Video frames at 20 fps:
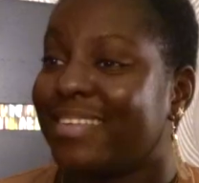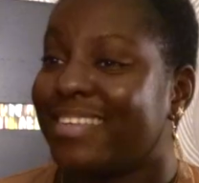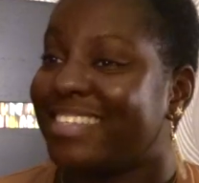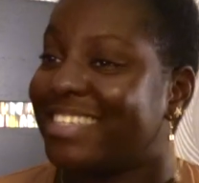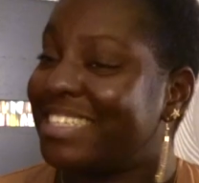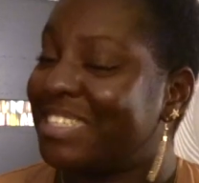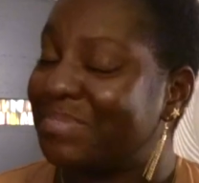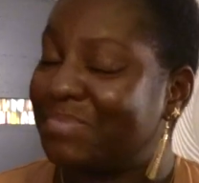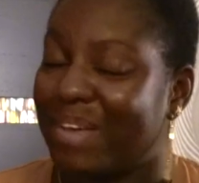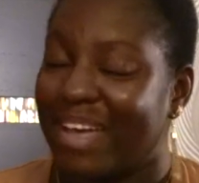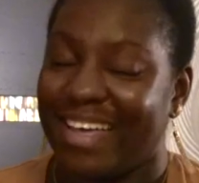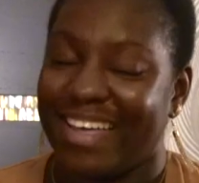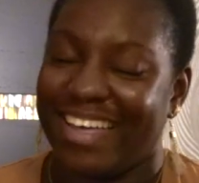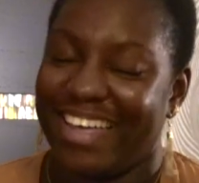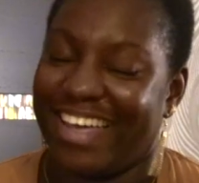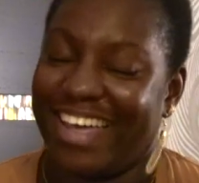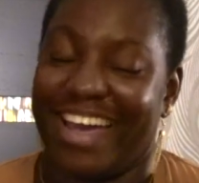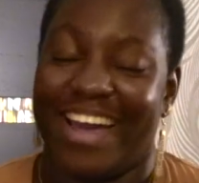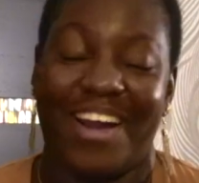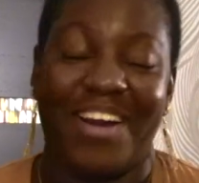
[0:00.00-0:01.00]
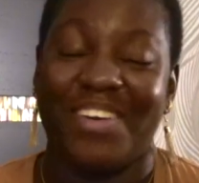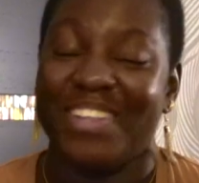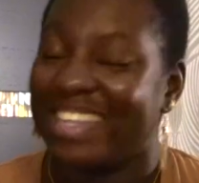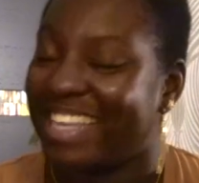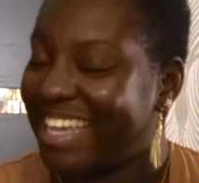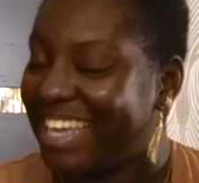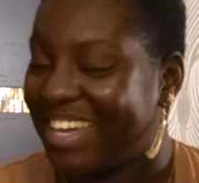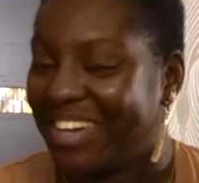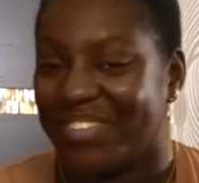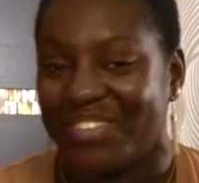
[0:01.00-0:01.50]
She's mine.
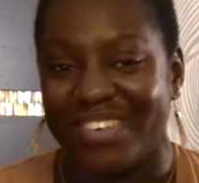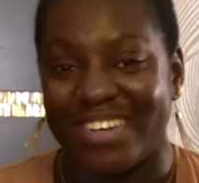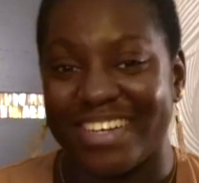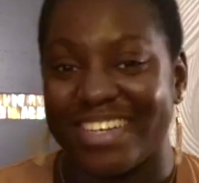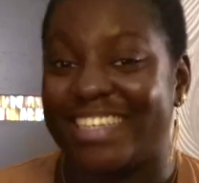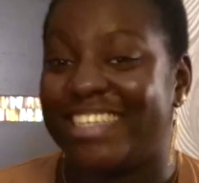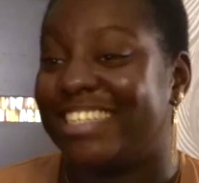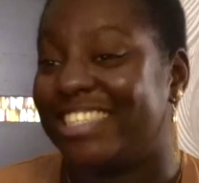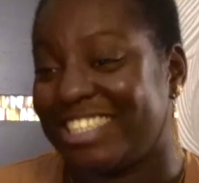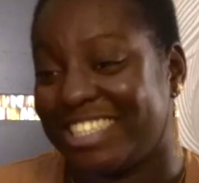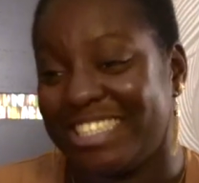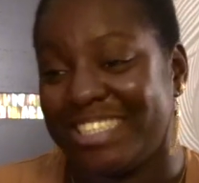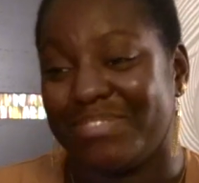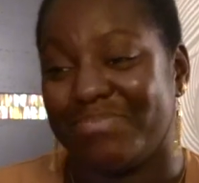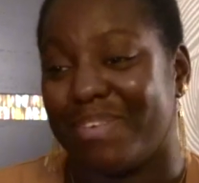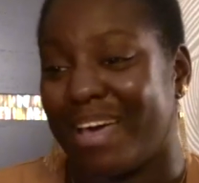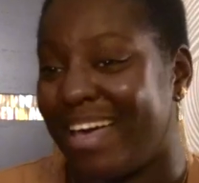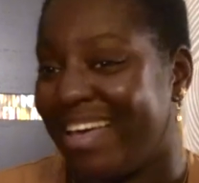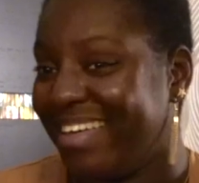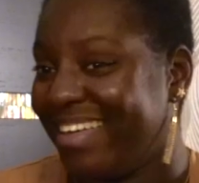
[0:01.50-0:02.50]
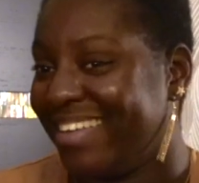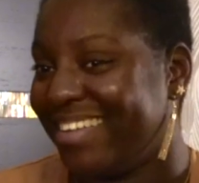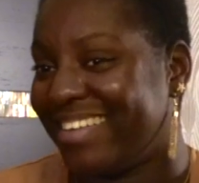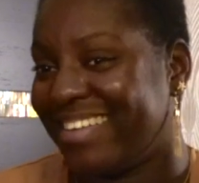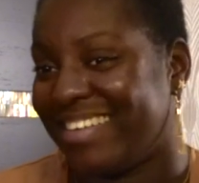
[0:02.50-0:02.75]
She's mine.